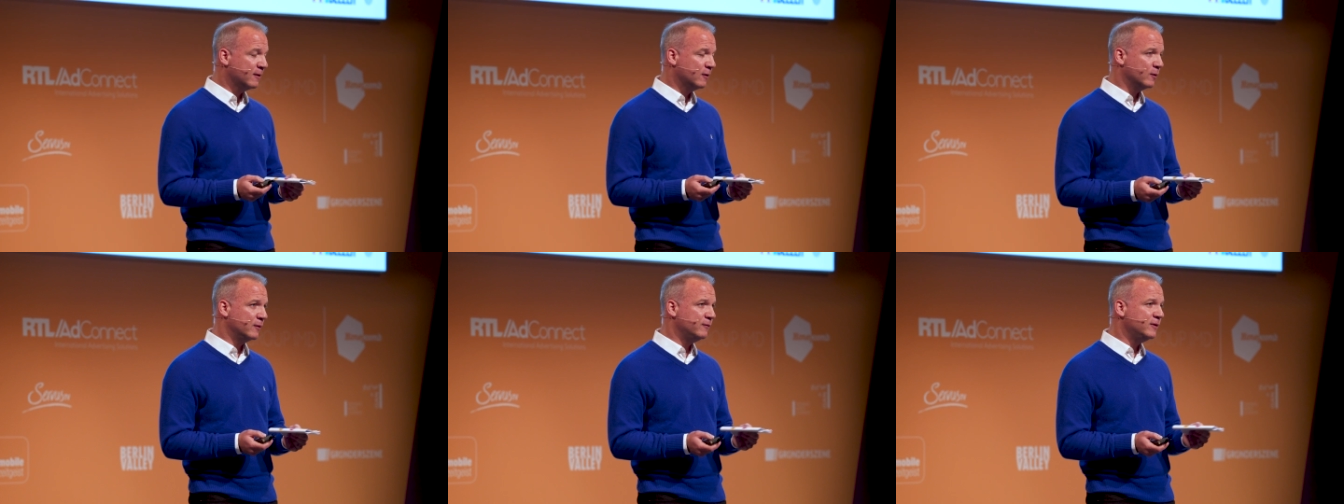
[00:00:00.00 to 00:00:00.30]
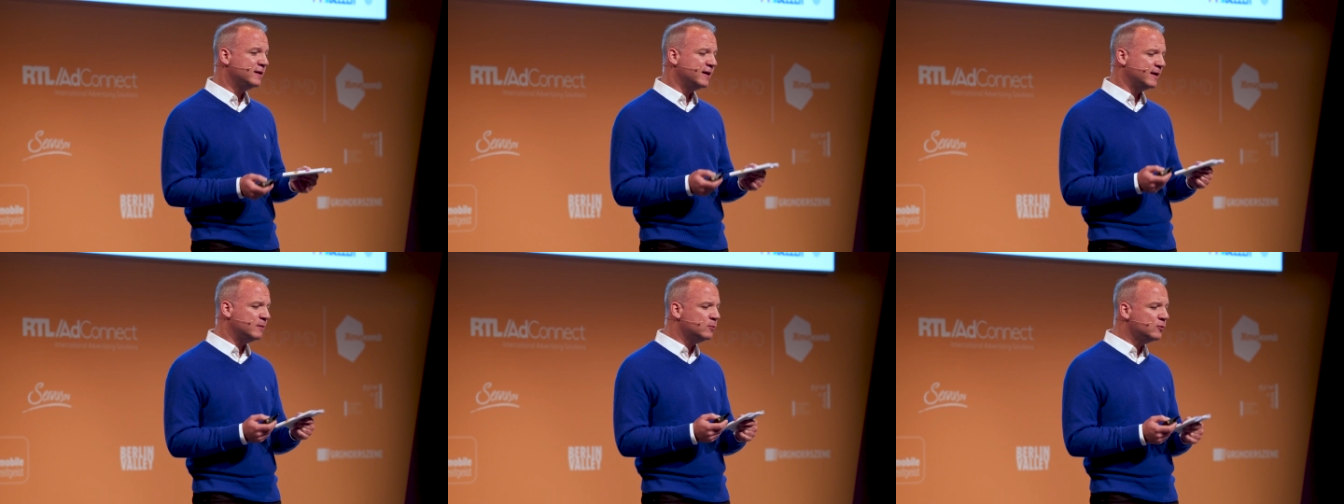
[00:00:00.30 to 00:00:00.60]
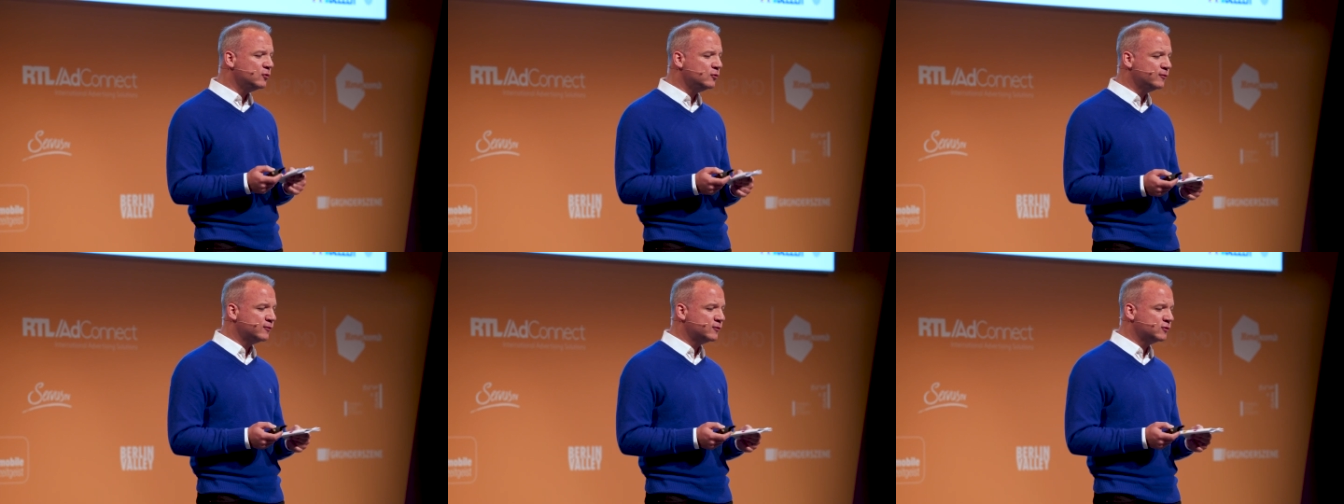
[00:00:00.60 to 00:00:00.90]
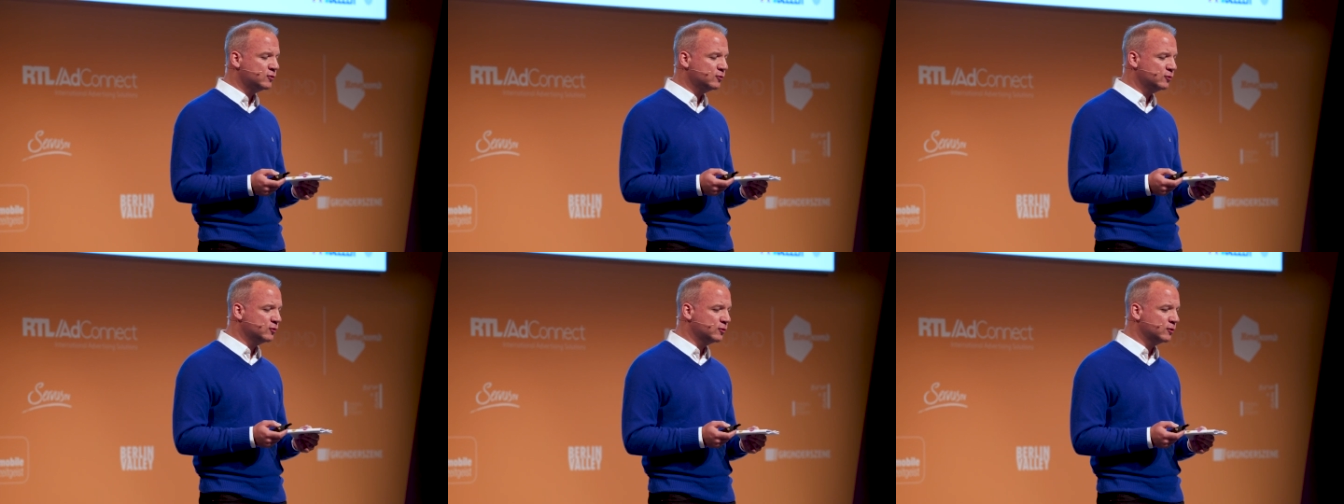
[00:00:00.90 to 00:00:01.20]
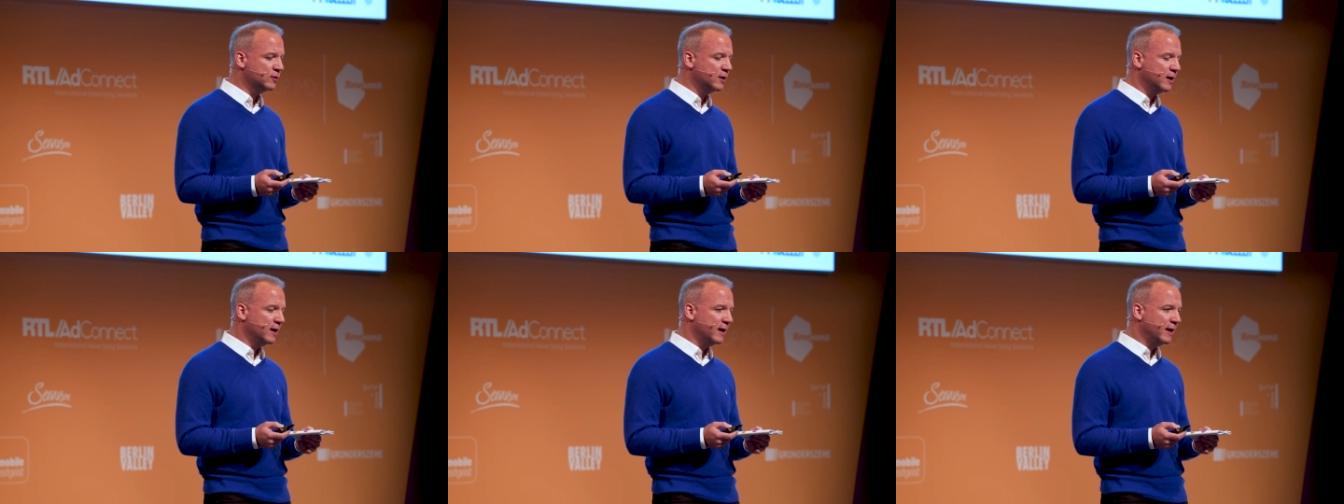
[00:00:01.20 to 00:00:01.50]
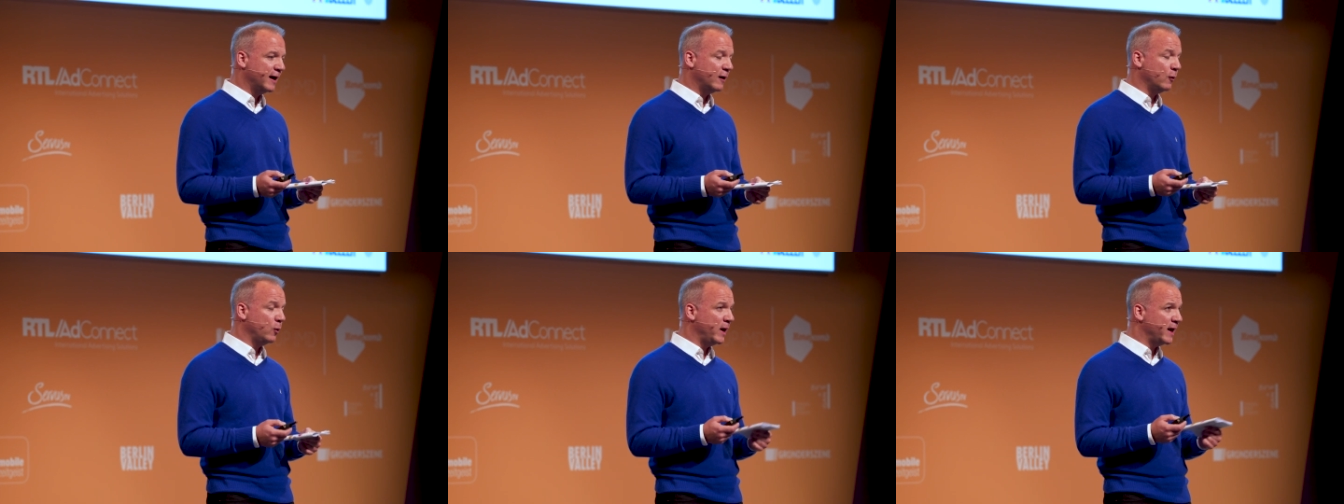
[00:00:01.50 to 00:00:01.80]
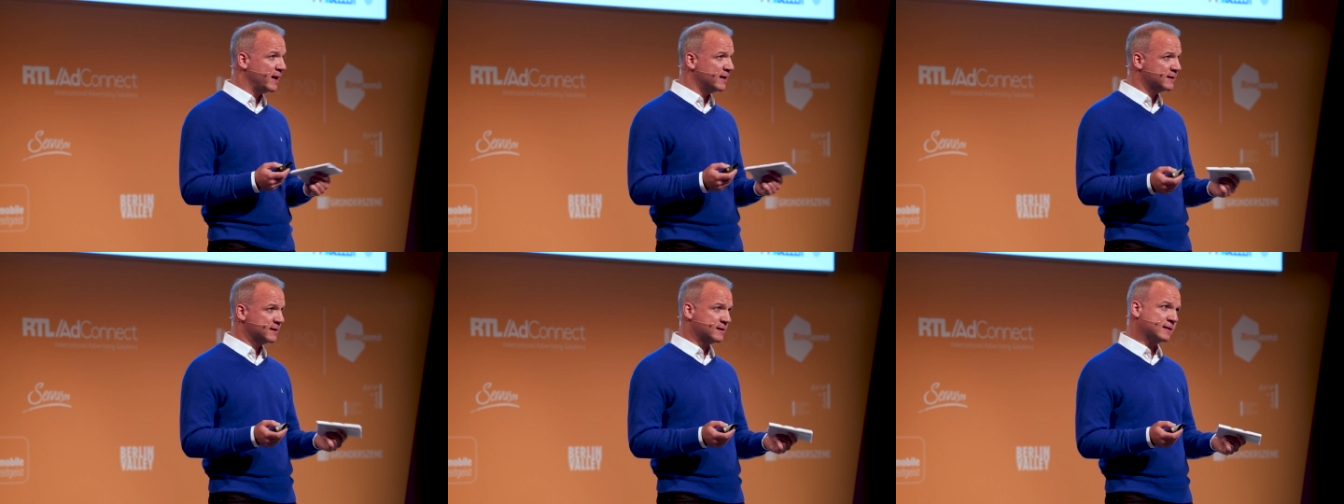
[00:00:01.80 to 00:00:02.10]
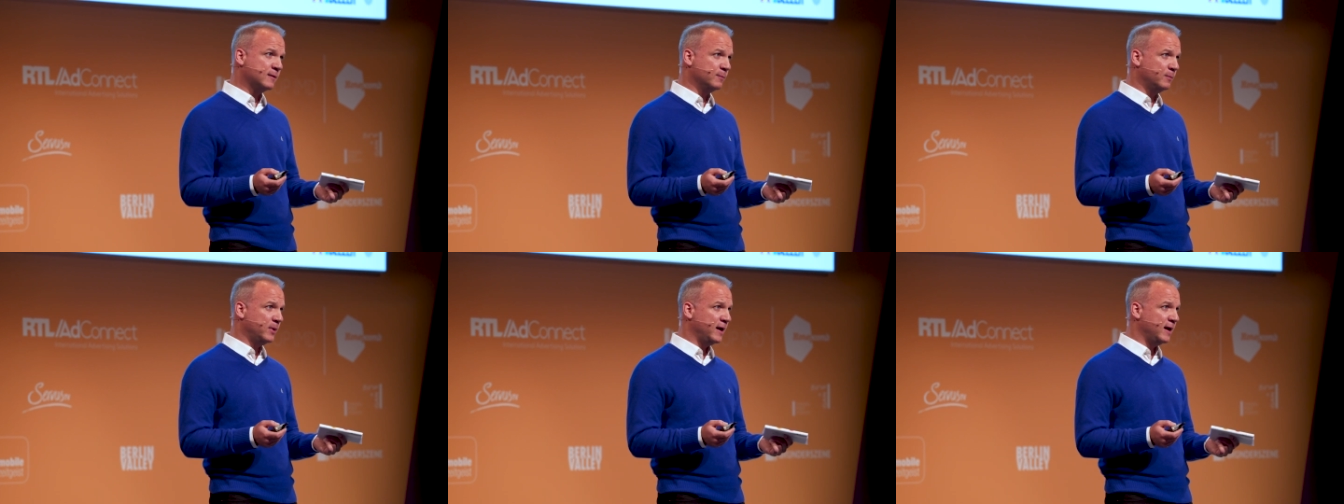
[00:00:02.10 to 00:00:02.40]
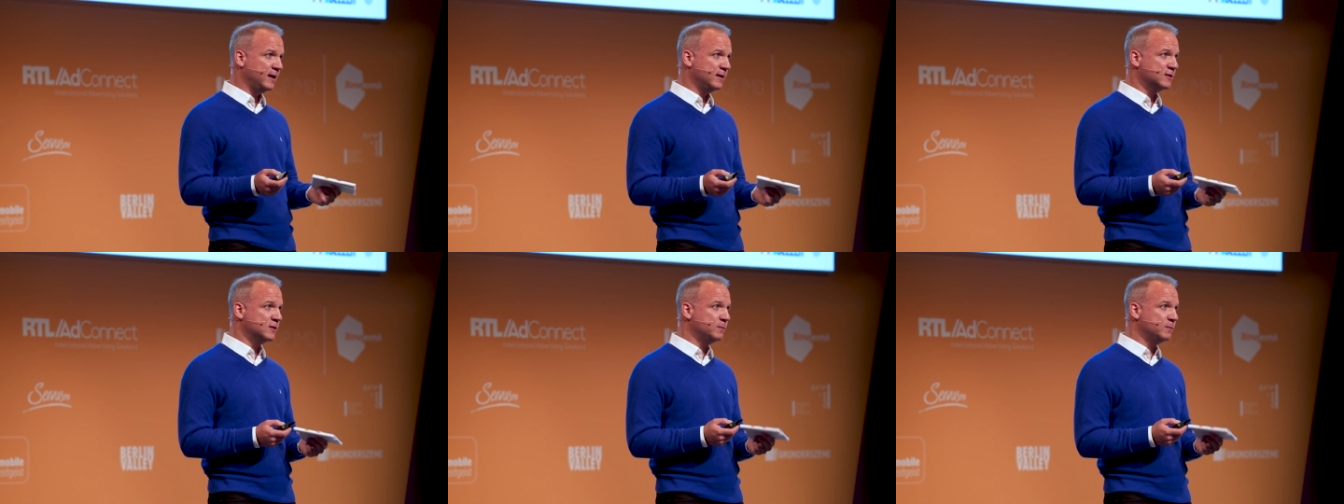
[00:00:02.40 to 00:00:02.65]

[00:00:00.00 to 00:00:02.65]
When we then move to awareness campaign,